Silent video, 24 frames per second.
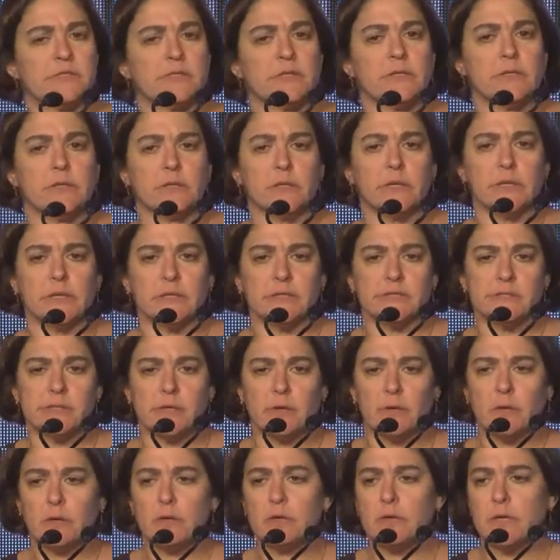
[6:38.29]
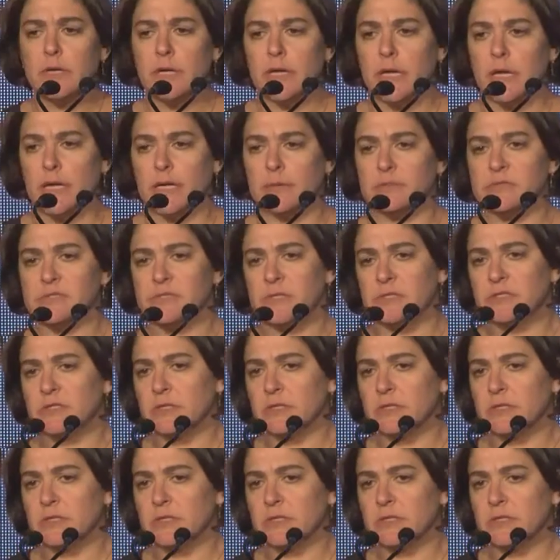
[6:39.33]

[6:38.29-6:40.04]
securing its own aims.